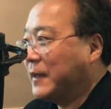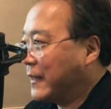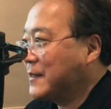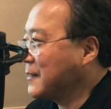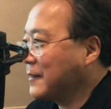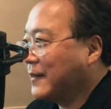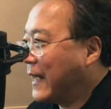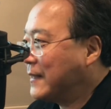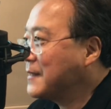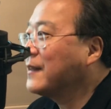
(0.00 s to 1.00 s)
That's
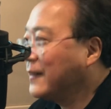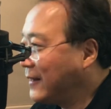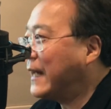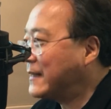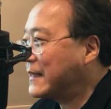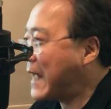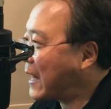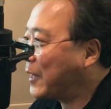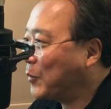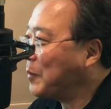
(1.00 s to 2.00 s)

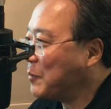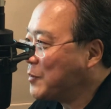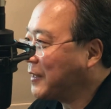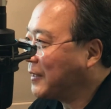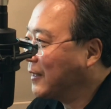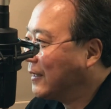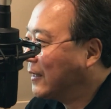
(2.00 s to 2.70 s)
exactly what music